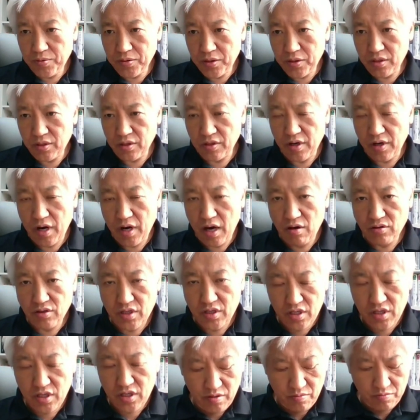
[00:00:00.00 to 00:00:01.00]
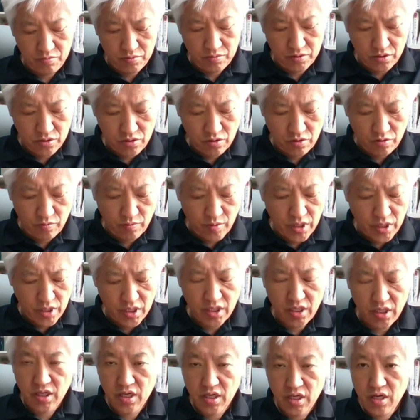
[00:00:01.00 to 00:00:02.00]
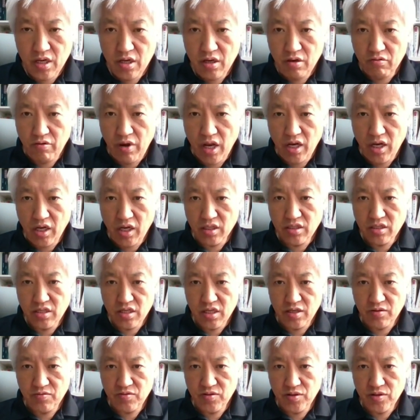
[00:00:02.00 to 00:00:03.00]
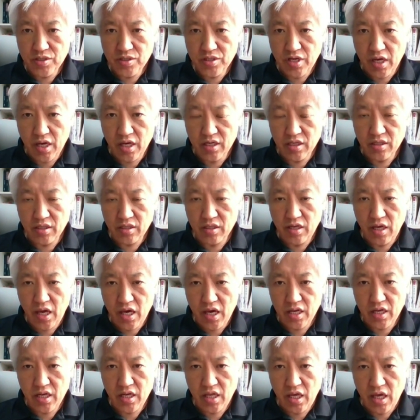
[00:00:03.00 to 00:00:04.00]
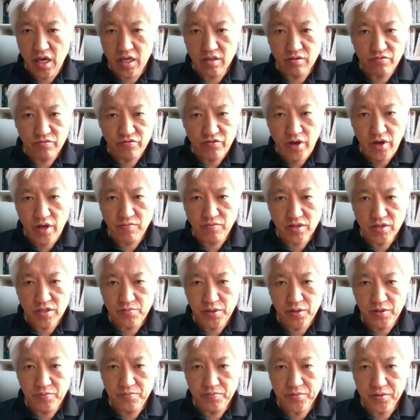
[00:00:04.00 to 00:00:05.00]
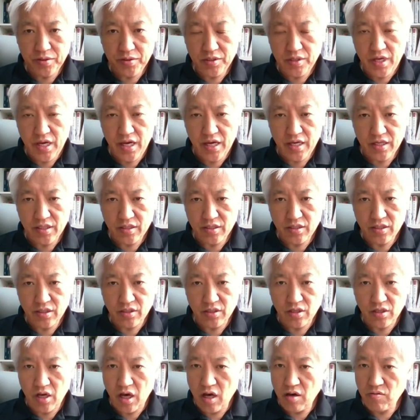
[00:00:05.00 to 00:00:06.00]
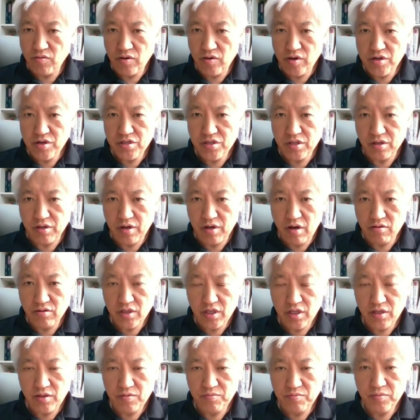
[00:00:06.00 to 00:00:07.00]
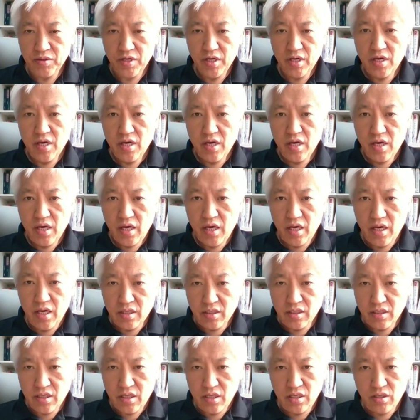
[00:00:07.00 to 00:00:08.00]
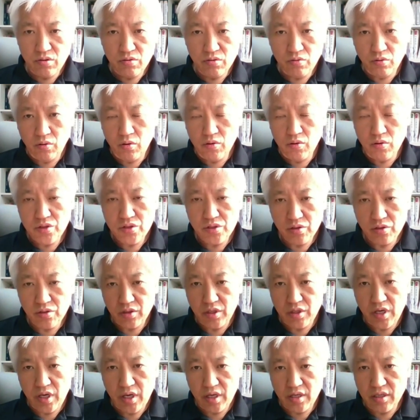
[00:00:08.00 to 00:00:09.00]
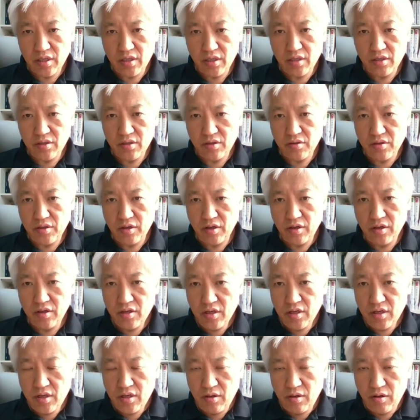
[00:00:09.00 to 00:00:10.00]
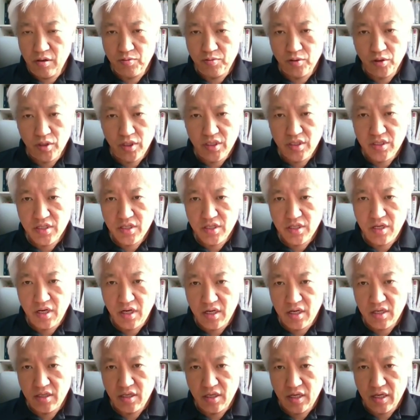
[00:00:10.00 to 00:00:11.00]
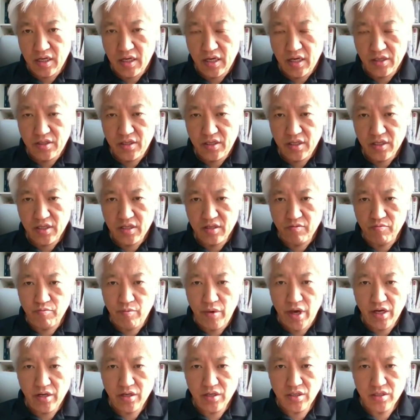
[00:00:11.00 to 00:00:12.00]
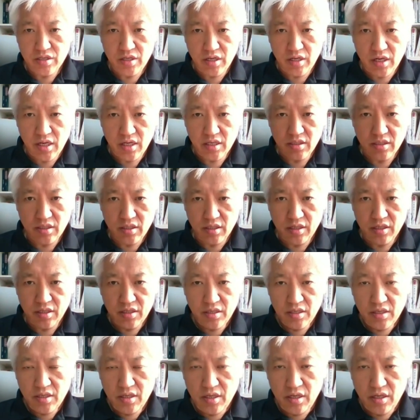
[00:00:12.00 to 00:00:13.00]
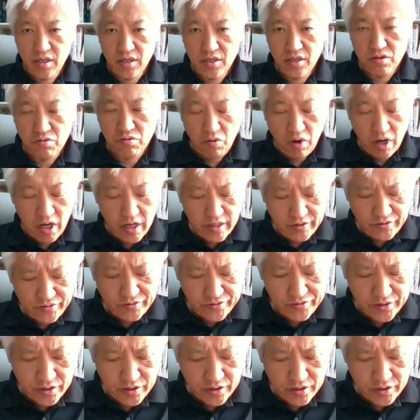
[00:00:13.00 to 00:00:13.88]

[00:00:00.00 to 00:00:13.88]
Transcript: around him. So many relatives and famous people and nobles around him. And he also get a, you know, a political, I think a marriage like his wife. He